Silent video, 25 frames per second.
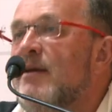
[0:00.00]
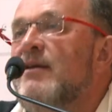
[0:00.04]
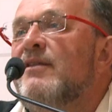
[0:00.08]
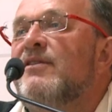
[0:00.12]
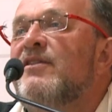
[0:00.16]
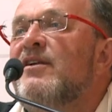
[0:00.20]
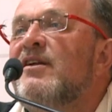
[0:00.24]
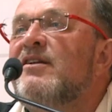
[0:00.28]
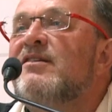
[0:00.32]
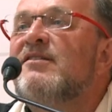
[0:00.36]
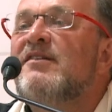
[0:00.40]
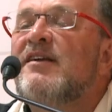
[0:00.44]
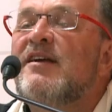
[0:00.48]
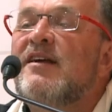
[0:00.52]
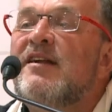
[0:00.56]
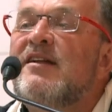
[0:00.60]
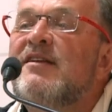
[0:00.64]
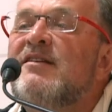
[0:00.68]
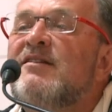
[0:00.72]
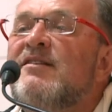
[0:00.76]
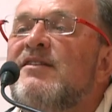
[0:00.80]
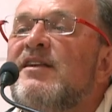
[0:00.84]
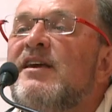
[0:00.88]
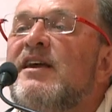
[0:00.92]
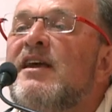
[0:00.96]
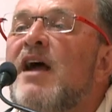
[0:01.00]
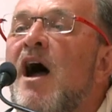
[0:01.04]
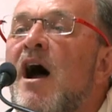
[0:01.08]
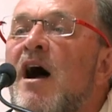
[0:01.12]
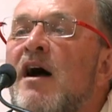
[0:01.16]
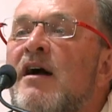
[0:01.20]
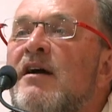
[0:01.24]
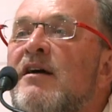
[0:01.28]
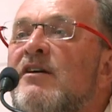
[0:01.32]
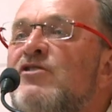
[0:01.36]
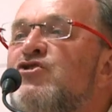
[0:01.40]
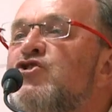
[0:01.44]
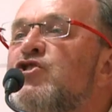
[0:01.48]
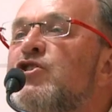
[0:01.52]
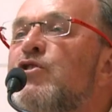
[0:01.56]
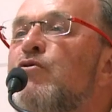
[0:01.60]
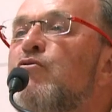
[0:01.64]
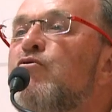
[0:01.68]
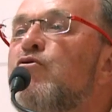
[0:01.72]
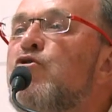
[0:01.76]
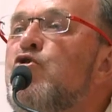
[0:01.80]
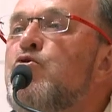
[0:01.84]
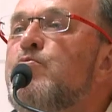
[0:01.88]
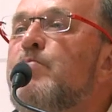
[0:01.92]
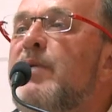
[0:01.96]
This is the young
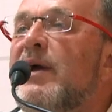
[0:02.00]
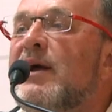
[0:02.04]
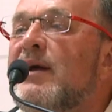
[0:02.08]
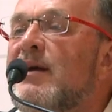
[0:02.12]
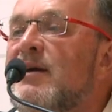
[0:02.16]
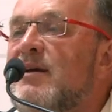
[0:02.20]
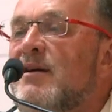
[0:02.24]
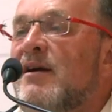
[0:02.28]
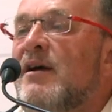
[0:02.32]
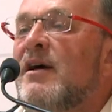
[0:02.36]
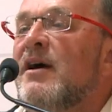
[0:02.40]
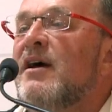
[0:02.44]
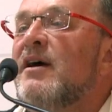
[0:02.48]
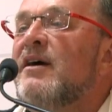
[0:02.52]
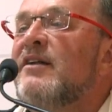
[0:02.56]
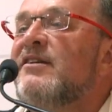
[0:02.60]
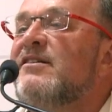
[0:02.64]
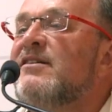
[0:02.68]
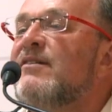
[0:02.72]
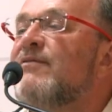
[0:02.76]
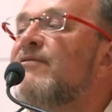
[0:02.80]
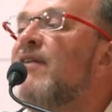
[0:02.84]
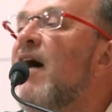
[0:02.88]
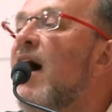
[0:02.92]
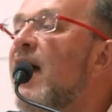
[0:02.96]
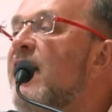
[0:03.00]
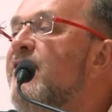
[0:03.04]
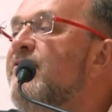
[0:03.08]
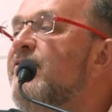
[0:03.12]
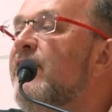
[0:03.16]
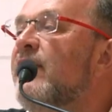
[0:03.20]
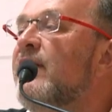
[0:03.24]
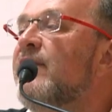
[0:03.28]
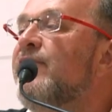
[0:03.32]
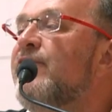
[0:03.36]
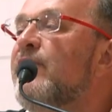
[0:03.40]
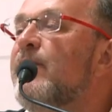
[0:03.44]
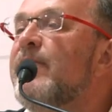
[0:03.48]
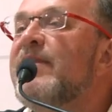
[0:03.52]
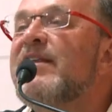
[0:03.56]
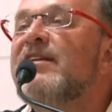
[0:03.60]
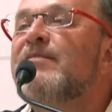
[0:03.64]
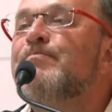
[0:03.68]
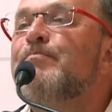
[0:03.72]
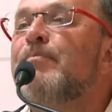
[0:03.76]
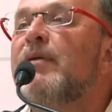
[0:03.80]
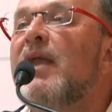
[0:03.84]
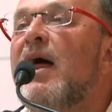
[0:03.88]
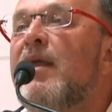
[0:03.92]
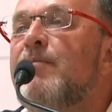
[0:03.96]
cherubic survivor from this
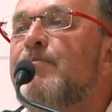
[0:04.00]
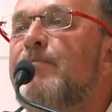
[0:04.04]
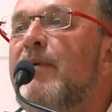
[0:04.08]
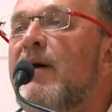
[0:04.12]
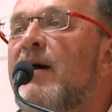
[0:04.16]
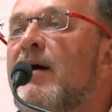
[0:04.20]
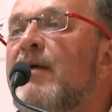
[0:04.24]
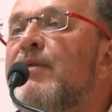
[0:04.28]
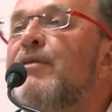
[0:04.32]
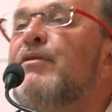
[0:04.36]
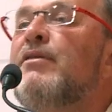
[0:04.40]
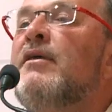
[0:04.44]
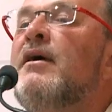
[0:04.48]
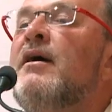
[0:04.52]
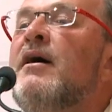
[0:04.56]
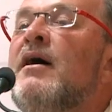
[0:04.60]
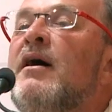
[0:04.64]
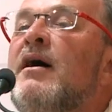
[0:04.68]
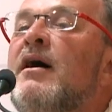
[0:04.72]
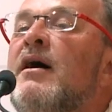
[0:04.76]
bloodbath,